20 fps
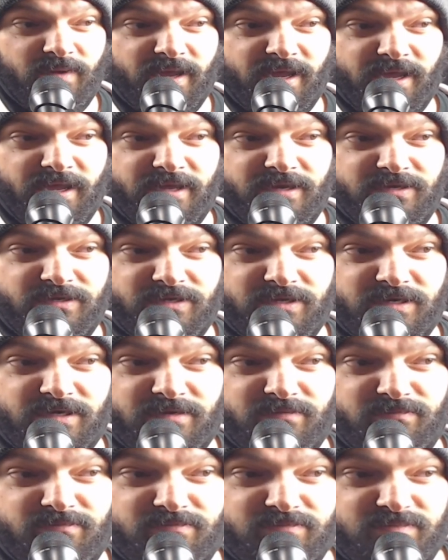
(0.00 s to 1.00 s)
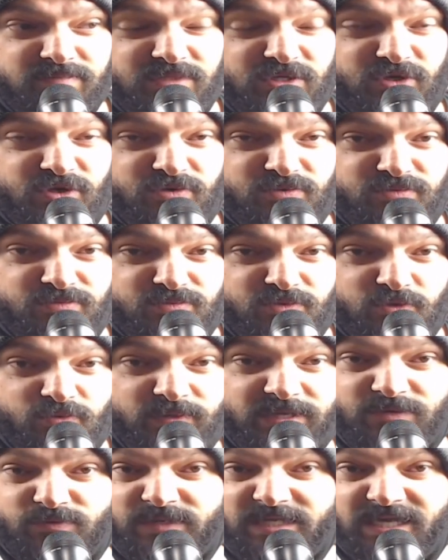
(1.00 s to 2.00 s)
You know, the
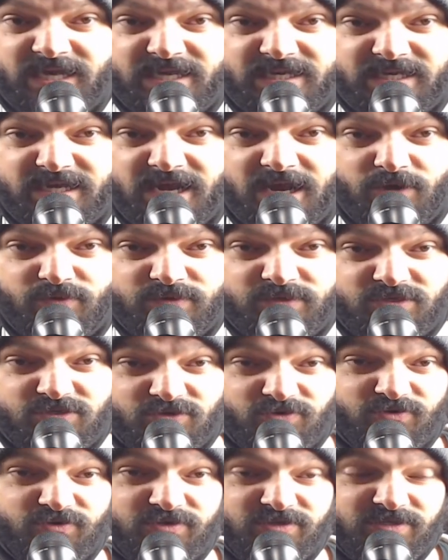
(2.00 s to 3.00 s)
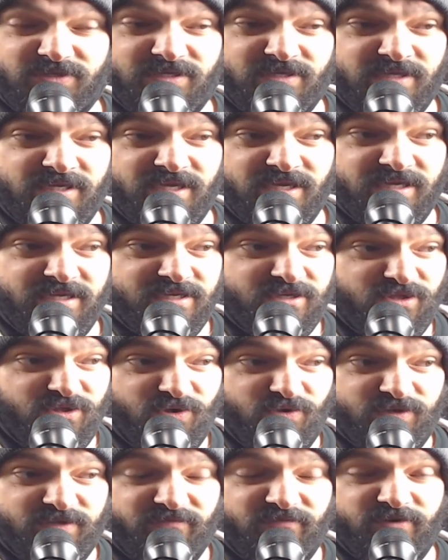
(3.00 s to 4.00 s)
weed we get now in stores,
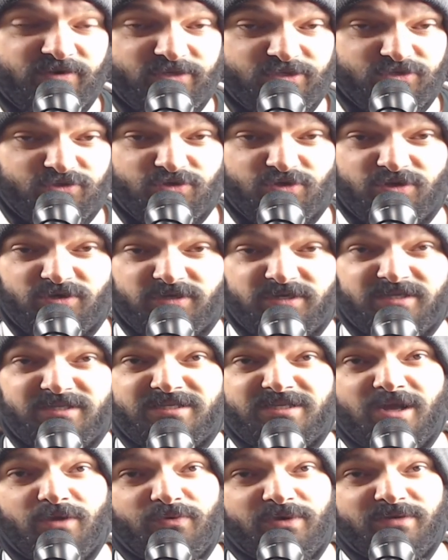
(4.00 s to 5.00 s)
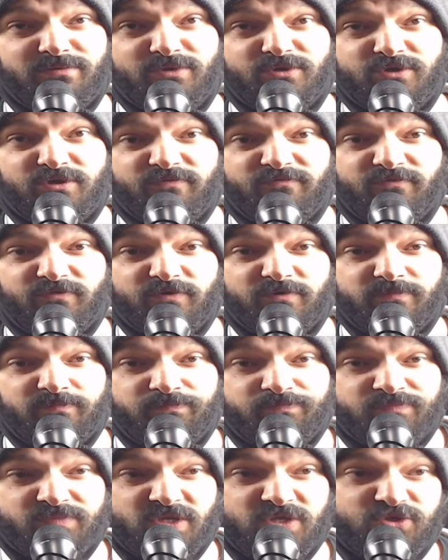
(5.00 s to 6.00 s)
though it's very strong, it's not what I'm looking for.
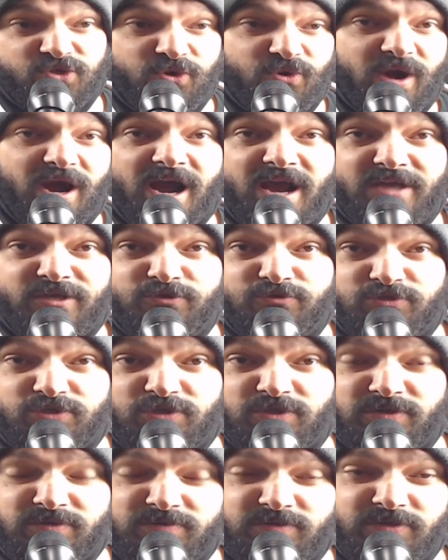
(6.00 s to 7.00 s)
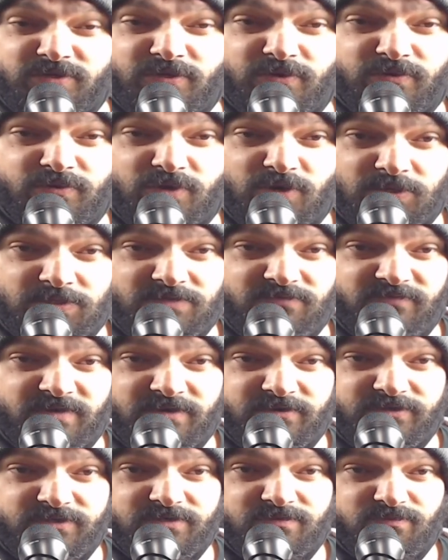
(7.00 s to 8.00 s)
So I use, you know,
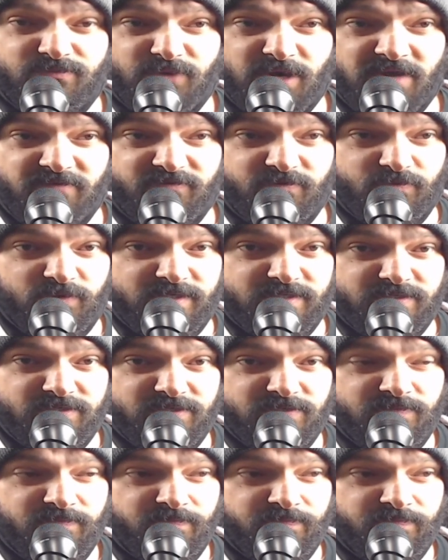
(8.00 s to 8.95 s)
cultivators, private ones.